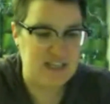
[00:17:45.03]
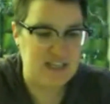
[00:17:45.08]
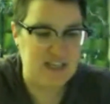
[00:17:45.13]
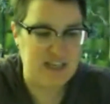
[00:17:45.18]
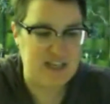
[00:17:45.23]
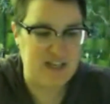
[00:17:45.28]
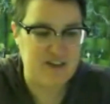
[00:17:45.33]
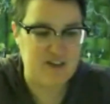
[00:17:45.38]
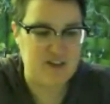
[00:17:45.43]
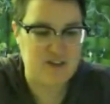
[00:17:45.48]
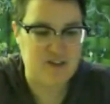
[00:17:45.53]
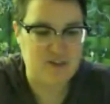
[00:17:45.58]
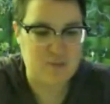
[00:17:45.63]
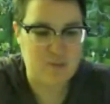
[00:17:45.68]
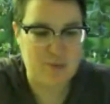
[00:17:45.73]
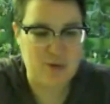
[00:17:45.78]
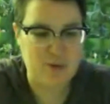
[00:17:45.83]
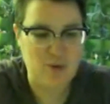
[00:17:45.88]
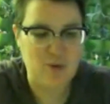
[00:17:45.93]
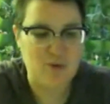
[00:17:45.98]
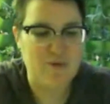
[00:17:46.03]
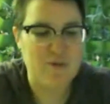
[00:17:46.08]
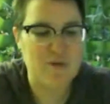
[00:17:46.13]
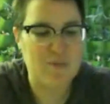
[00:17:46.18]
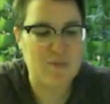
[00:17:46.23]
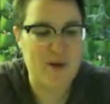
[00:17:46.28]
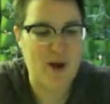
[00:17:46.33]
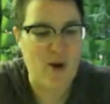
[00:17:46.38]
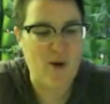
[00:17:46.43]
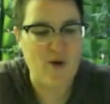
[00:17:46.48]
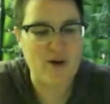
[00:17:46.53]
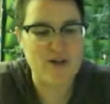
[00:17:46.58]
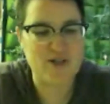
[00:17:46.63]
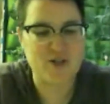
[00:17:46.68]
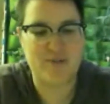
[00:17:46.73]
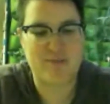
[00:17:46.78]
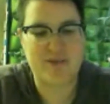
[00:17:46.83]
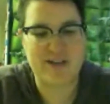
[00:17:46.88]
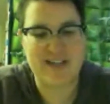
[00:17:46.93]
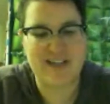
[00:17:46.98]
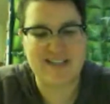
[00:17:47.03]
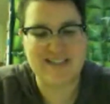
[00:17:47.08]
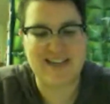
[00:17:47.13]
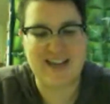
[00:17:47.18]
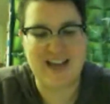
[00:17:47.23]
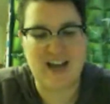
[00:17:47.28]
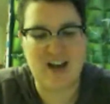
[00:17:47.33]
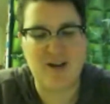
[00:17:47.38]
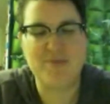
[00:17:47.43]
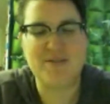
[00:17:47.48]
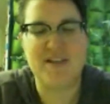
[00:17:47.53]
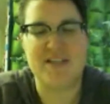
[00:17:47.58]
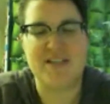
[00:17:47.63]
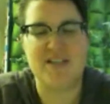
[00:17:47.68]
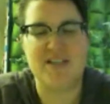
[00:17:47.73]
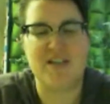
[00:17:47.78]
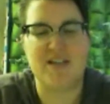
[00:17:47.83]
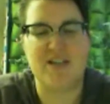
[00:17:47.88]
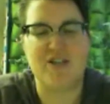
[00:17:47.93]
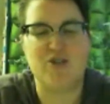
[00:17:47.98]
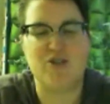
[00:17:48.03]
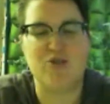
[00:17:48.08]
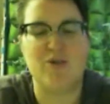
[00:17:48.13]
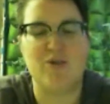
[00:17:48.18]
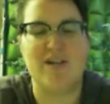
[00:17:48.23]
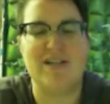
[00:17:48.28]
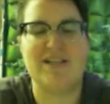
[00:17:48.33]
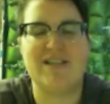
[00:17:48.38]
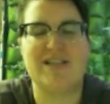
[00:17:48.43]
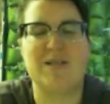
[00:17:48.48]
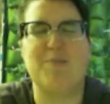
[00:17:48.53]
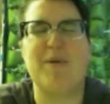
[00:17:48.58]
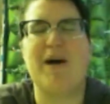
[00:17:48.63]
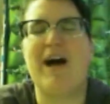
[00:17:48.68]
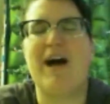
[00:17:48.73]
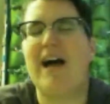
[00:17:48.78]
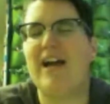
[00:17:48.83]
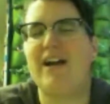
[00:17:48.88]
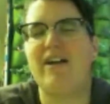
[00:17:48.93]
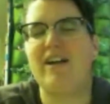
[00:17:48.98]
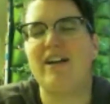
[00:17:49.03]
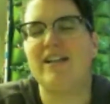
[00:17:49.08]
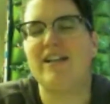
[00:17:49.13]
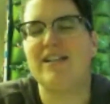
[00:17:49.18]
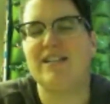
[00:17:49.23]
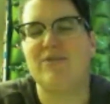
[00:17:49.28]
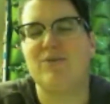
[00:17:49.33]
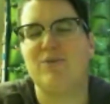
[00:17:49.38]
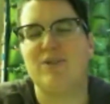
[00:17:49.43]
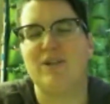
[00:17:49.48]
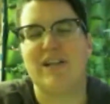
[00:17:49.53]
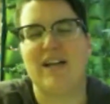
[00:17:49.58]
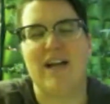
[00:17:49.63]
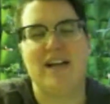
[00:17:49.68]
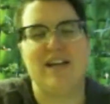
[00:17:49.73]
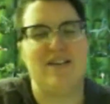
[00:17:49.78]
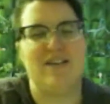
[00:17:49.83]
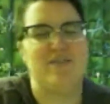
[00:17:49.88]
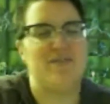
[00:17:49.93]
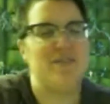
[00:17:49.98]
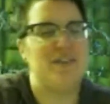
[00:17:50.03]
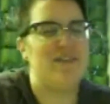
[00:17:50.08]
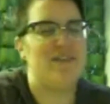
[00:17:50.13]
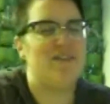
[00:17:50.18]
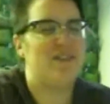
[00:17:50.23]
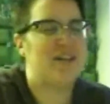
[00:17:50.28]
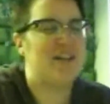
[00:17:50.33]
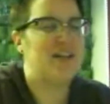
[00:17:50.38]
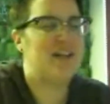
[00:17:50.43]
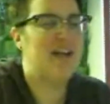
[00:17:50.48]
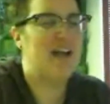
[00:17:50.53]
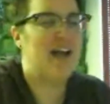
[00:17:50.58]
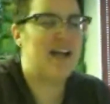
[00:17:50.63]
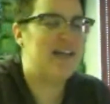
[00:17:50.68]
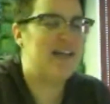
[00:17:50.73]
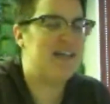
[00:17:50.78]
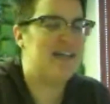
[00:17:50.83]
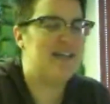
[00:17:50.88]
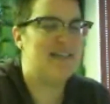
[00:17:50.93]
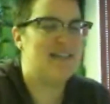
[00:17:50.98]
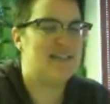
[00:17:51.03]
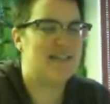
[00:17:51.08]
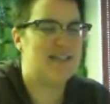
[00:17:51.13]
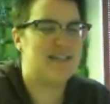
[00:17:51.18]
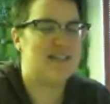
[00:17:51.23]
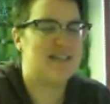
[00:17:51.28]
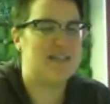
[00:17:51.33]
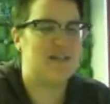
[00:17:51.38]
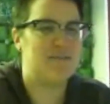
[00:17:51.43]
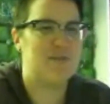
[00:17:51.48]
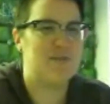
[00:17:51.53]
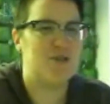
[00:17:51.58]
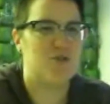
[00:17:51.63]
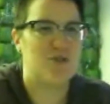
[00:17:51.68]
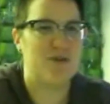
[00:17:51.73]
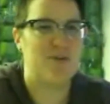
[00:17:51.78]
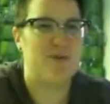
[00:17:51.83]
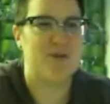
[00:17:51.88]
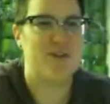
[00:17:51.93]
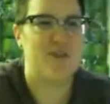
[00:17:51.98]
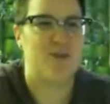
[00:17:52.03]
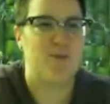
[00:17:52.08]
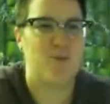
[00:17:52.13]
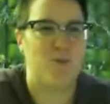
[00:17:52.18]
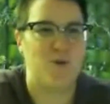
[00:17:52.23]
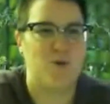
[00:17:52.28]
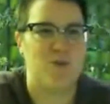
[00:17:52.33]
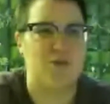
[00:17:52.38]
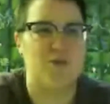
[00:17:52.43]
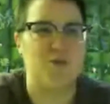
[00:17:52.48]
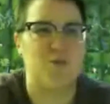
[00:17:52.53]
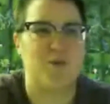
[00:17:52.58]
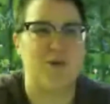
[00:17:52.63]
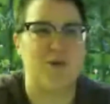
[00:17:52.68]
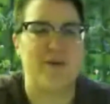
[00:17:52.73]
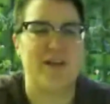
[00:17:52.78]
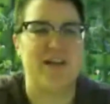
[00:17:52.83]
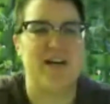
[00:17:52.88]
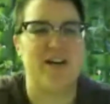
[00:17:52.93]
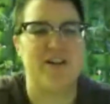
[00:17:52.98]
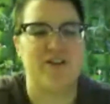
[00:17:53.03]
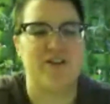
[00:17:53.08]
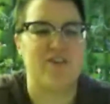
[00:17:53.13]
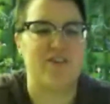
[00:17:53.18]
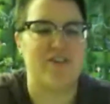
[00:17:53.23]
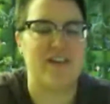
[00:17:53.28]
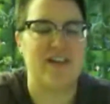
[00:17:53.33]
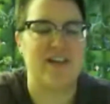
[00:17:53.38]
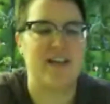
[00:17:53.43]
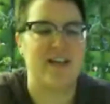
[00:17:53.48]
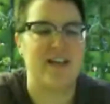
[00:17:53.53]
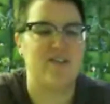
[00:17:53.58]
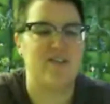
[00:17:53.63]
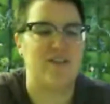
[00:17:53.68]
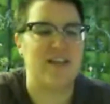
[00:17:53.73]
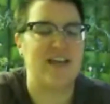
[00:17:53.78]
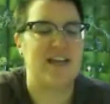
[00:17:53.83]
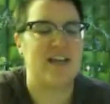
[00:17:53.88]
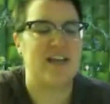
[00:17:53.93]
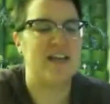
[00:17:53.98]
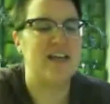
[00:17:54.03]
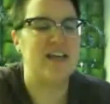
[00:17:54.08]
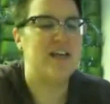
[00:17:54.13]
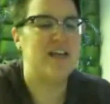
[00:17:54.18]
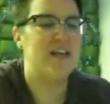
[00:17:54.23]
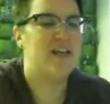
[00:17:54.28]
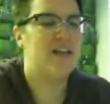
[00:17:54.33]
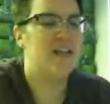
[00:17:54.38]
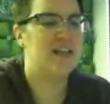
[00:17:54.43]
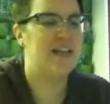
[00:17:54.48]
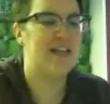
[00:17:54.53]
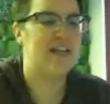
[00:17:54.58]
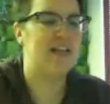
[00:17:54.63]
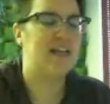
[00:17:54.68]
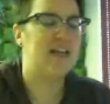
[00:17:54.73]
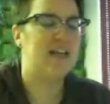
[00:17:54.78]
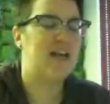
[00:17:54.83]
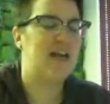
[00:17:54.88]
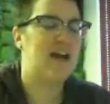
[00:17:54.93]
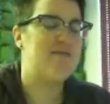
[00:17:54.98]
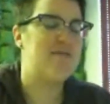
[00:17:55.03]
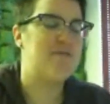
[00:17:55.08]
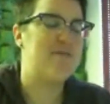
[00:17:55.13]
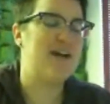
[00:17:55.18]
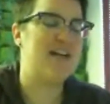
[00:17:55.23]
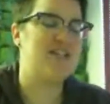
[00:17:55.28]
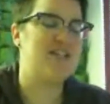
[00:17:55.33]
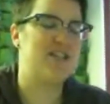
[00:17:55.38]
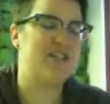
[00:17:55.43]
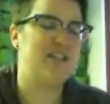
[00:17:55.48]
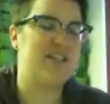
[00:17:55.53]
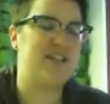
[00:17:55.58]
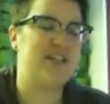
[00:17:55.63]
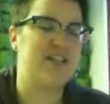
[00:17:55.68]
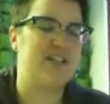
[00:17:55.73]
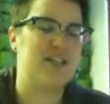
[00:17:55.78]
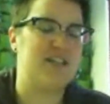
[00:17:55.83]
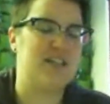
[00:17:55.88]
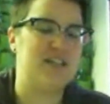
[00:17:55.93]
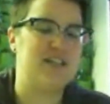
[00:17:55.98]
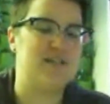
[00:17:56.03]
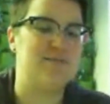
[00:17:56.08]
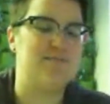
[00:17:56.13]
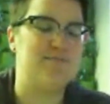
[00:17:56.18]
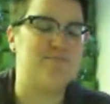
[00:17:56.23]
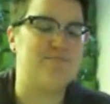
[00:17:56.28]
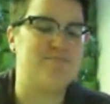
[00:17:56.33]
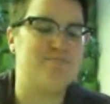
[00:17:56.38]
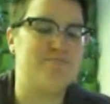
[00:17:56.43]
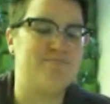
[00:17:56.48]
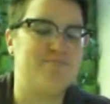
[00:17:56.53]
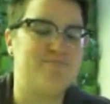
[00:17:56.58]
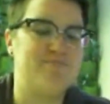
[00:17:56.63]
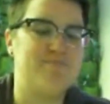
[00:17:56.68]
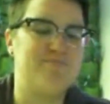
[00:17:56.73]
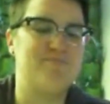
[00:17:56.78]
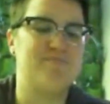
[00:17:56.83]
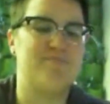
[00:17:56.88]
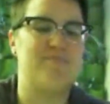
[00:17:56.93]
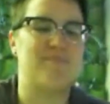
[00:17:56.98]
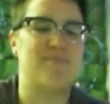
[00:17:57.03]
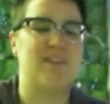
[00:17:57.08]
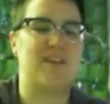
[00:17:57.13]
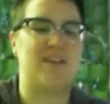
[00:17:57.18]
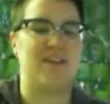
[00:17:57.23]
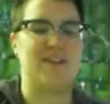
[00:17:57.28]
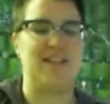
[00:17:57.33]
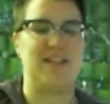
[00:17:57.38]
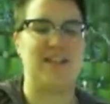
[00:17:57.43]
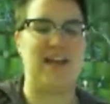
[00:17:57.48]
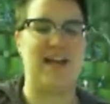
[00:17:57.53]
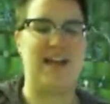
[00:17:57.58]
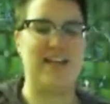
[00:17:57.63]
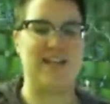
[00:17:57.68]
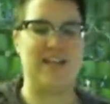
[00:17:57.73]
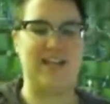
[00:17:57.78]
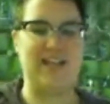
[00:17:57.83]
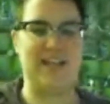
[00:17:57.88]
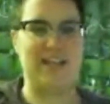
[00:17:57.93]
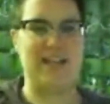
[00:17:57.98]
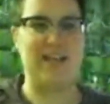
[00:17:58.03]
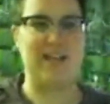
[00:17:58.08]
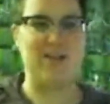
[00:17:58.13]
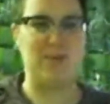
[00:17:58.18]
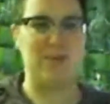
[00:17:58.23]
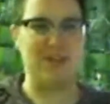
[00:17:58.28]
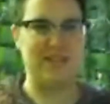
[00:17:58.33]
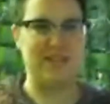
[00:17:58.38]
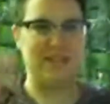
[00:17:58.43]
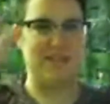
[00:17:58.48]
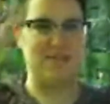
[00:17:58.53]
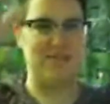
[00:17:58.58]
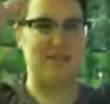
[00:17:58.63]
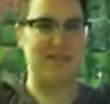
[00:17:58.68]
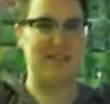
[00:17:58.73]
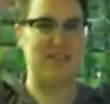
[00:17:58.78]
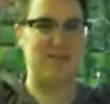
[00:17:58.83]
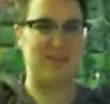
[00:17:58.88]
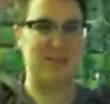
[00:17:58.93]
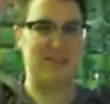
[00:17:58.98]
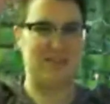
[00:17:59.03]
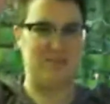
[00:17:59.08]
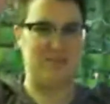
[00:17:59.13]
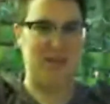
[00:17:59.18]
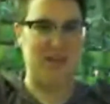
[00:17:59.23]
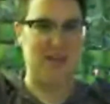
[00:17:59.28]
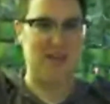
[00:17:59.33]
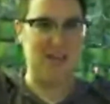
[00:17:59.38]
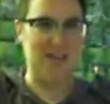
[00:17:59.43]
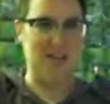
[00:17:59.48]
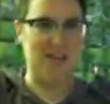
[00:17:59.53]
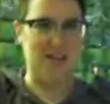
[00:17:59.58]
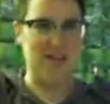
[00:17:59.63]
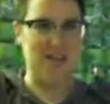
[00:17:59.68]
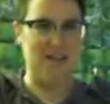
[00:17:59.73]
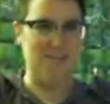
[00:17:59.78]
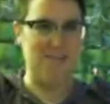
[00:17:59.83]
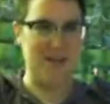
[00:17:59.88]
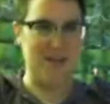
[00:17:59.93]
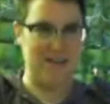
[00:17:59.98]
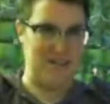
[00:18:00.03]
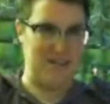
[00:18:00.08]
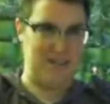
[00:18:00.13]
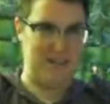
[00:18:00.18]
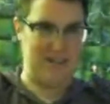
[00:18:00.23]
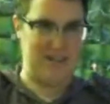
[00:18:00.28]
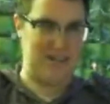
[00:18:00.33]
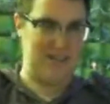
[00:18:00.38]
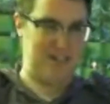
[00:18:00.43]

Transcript: is beautiful poetry because it helps us to aspire into a kind of loving kindness and symmetry with the world where we understand, like I'm imagining in The Lion King where Simba gets raised, and